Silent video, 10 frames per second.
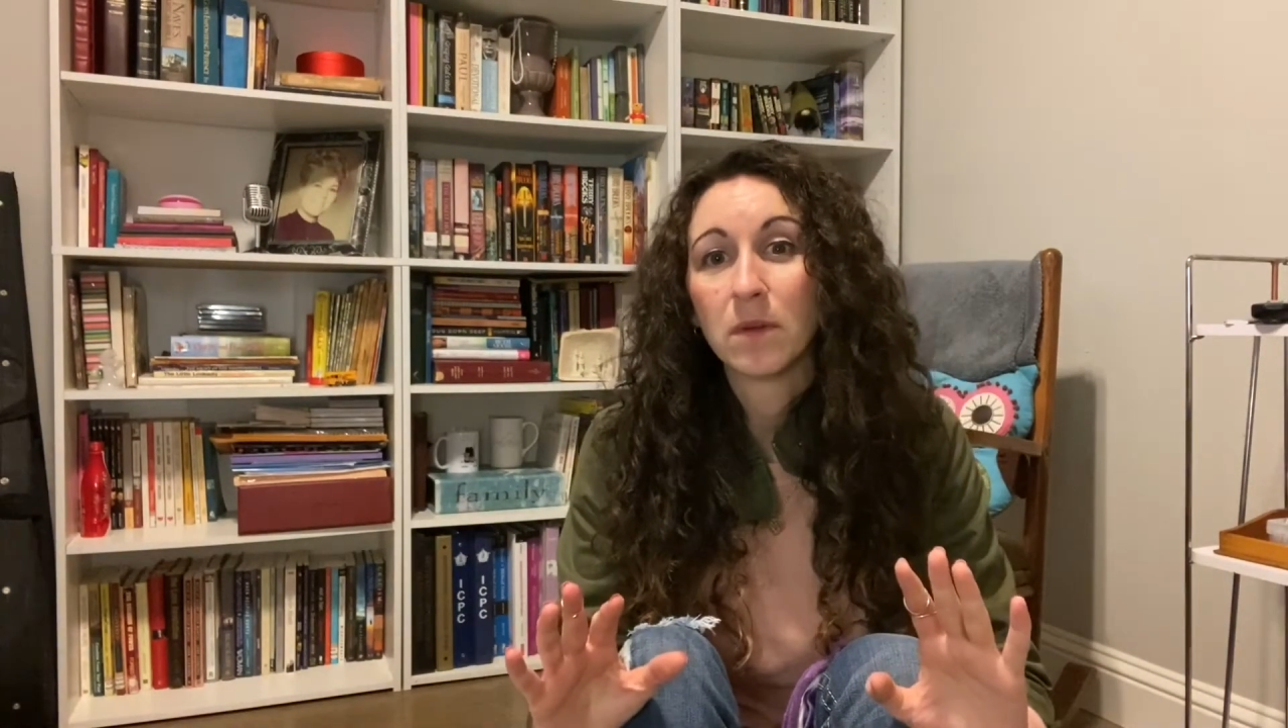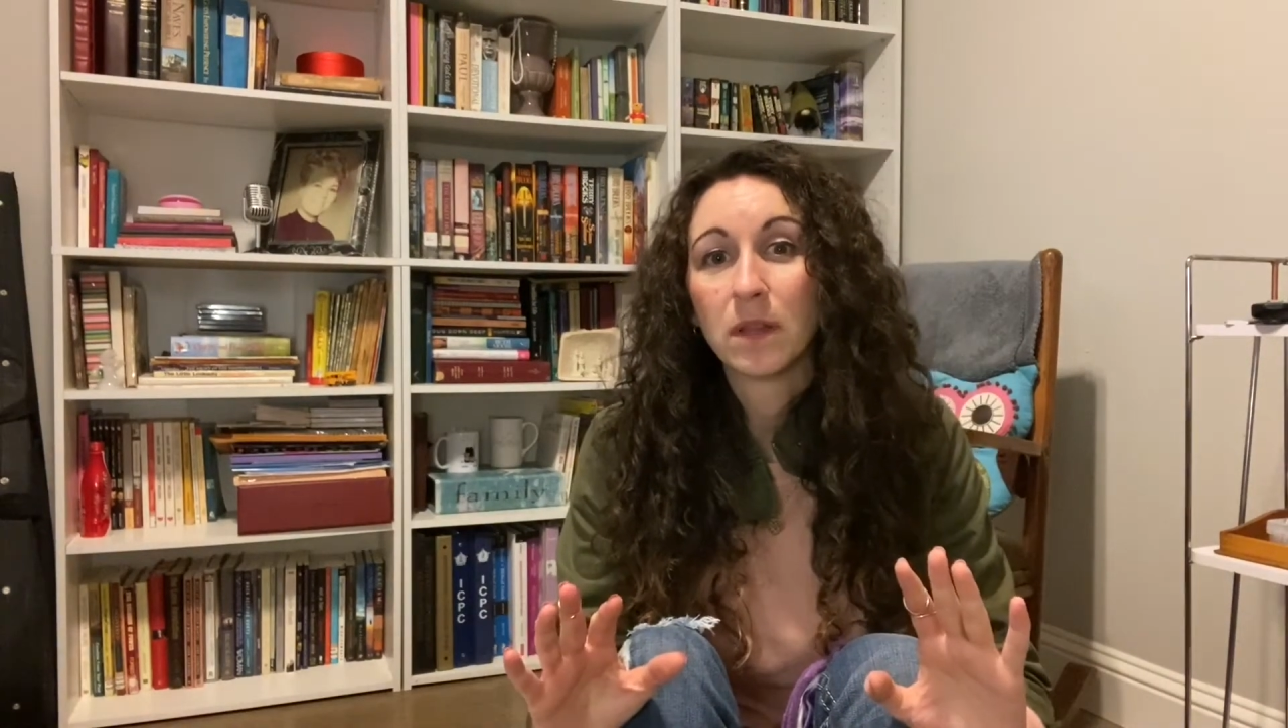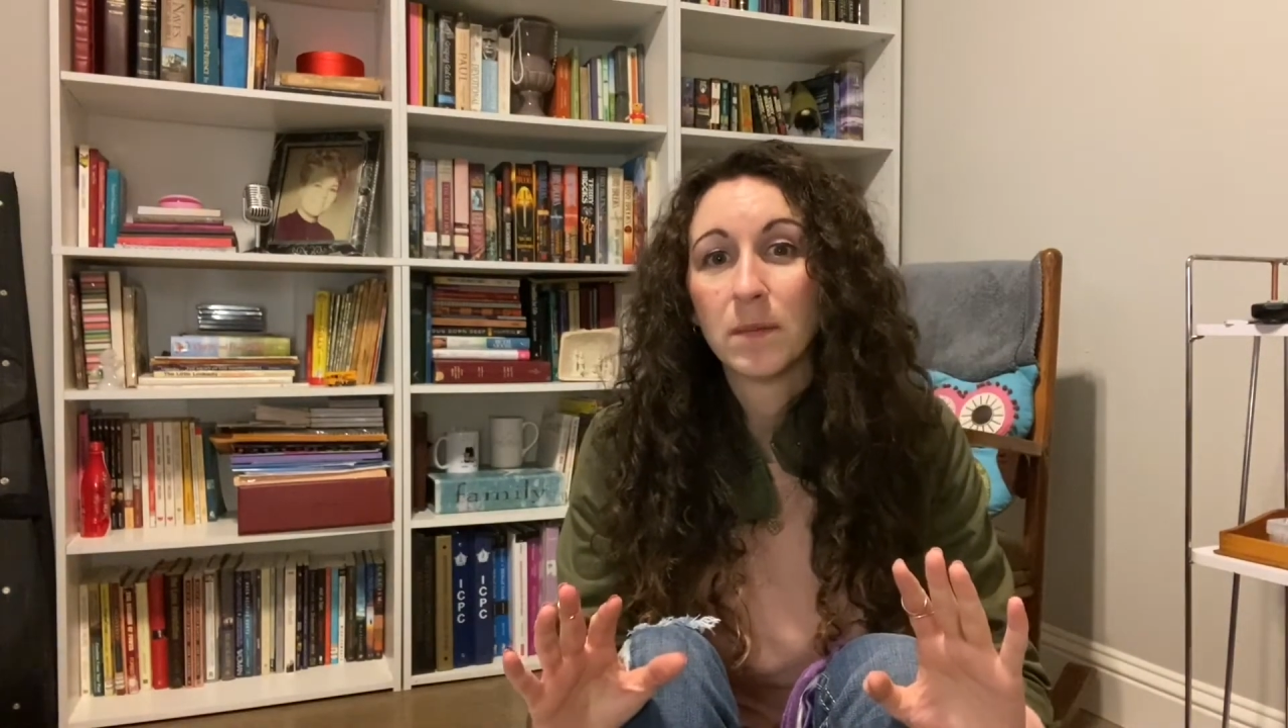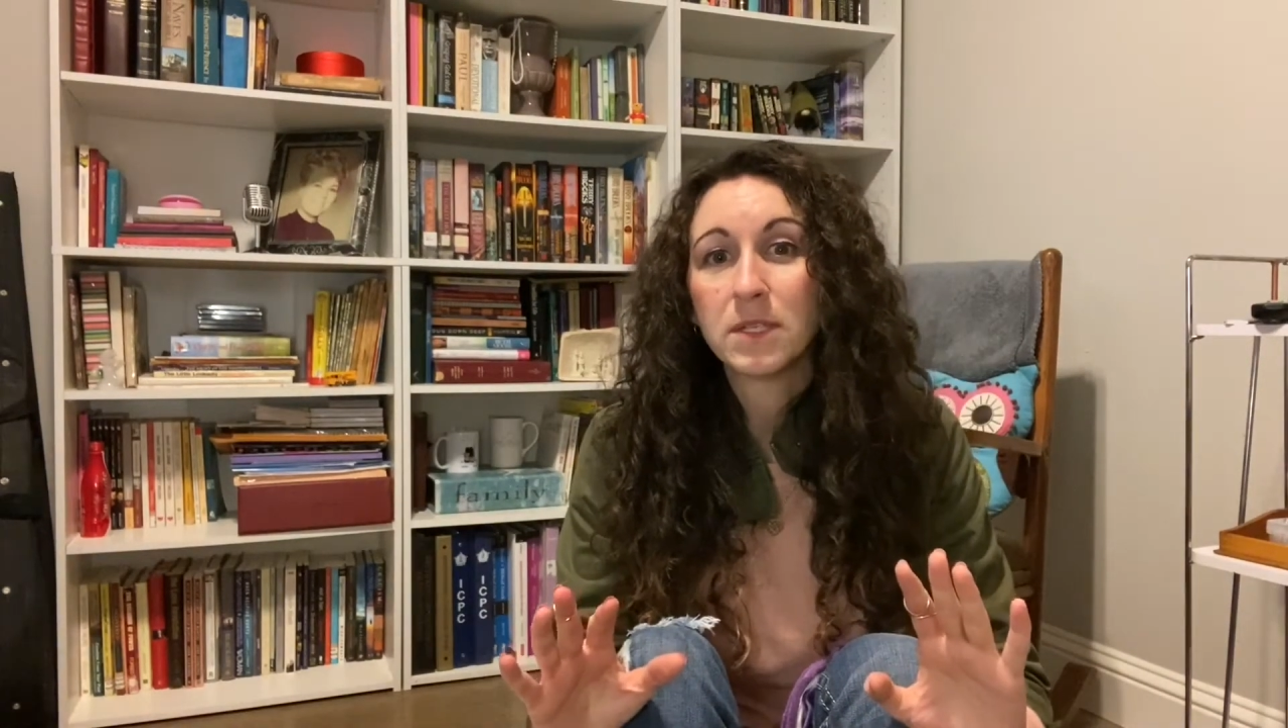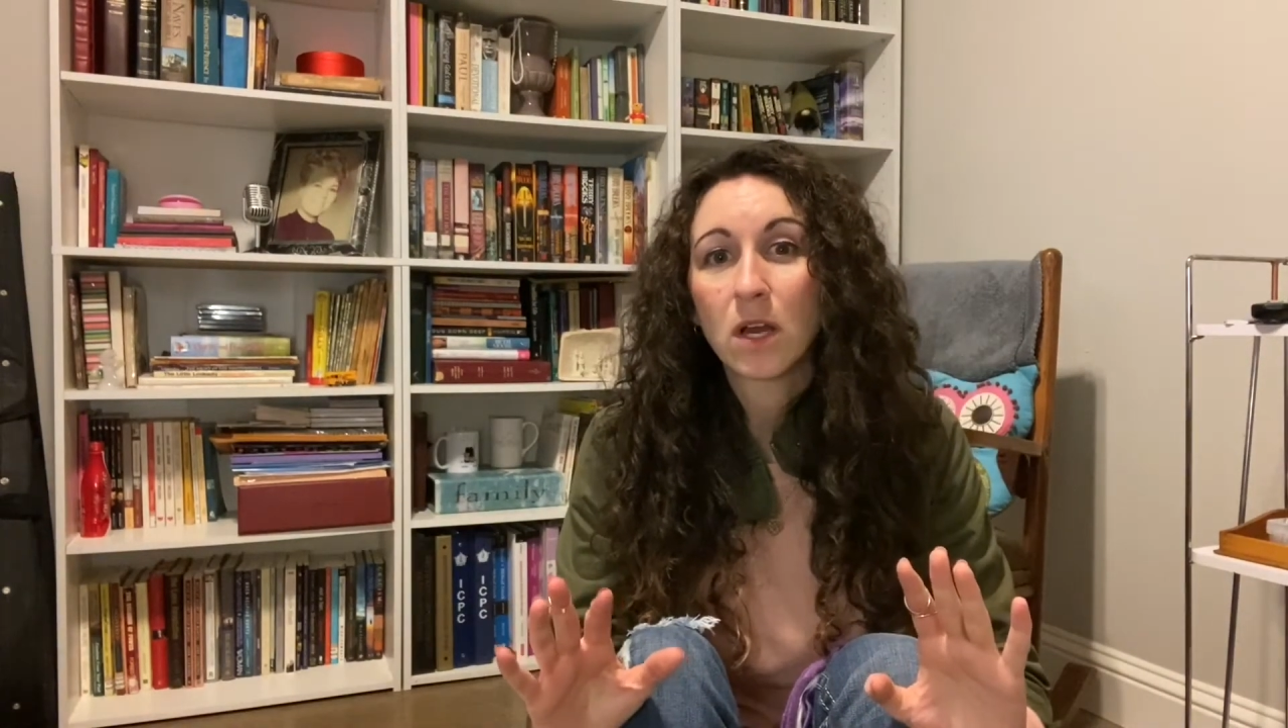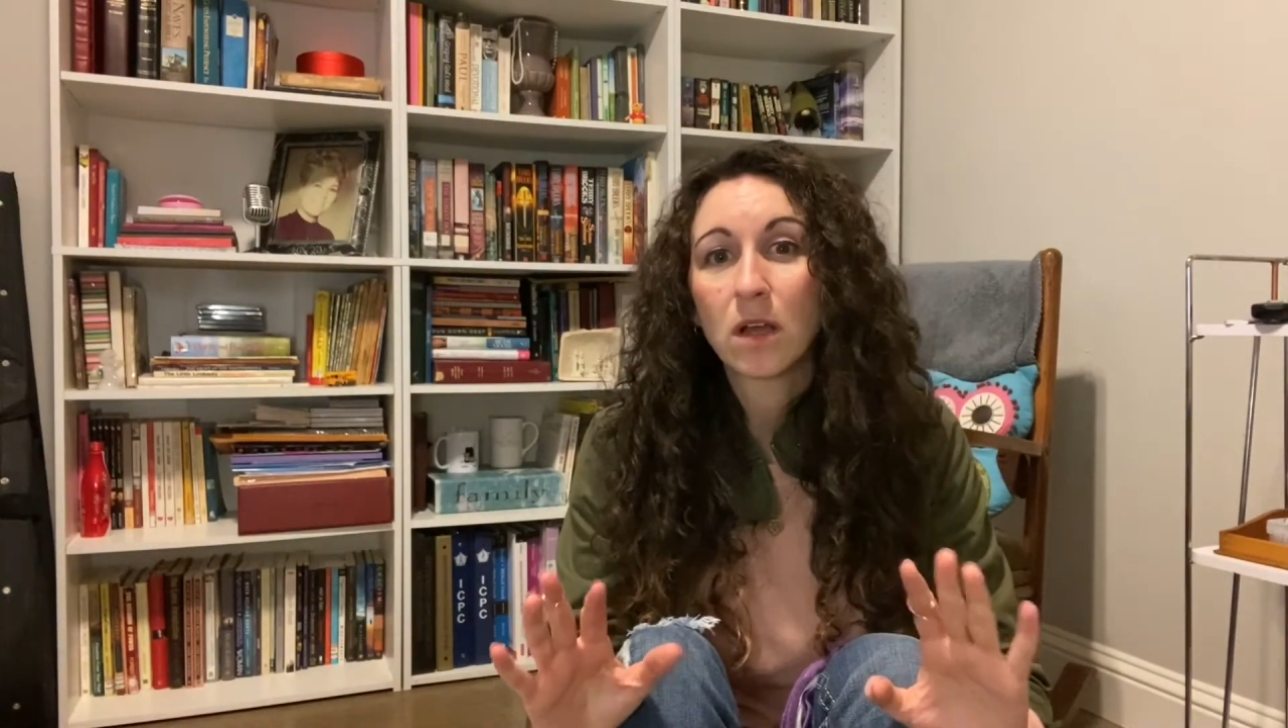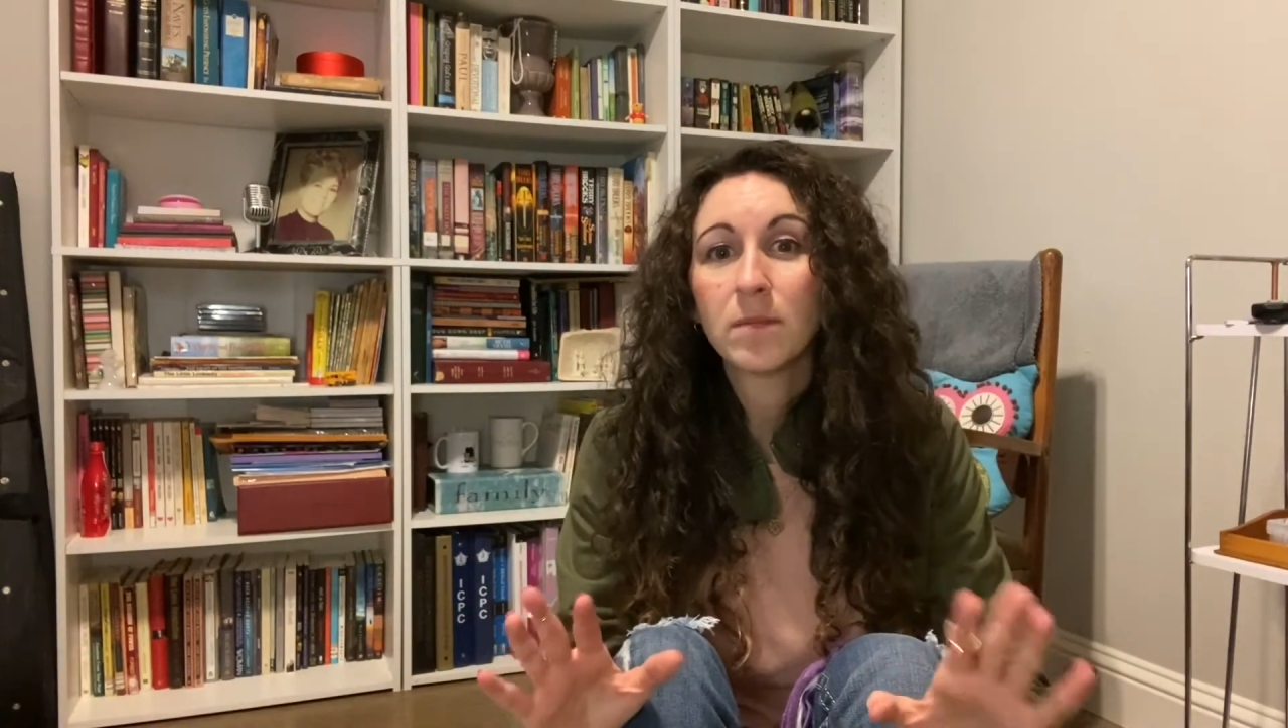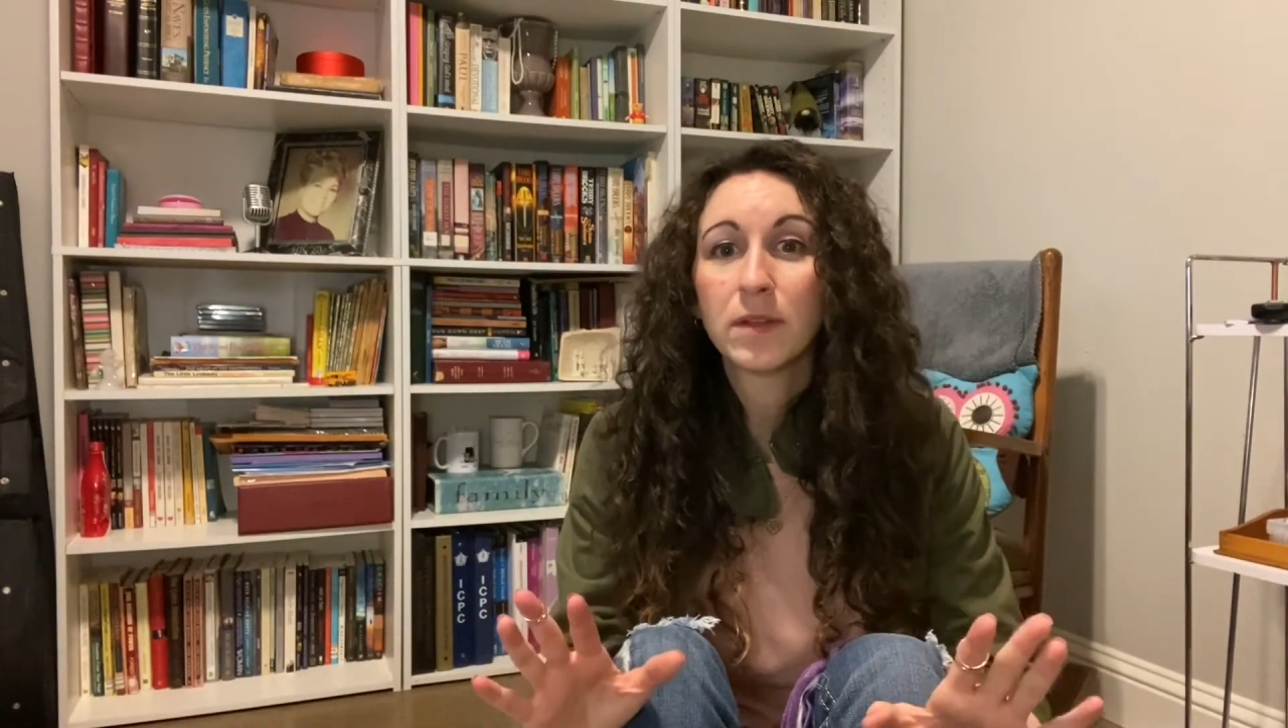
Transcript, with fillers: let me talk about